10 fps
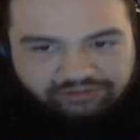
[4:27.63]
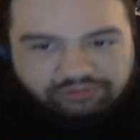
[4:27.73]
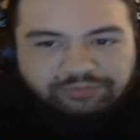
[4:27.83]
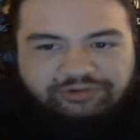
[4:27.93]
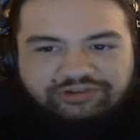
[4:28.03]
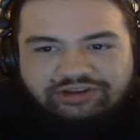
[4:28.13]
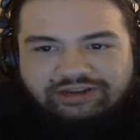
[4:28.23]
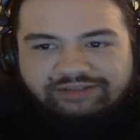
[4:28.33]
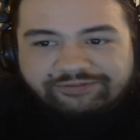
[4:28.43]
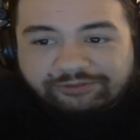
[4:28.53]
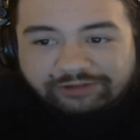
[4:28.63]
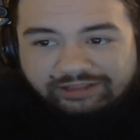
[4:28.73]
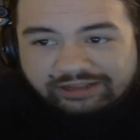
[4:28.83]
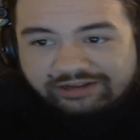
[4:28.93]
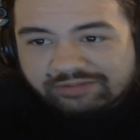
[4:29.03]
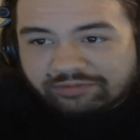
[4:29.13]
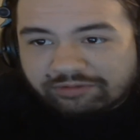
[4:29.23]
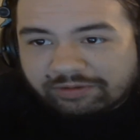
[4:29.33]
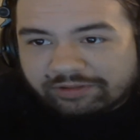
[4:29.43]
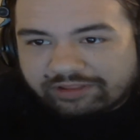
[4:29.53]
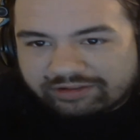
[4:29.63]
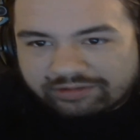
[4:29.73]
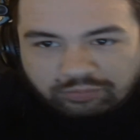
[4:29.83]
do appreciate it. Feel free to like, comment, subscribe, all that nonsense.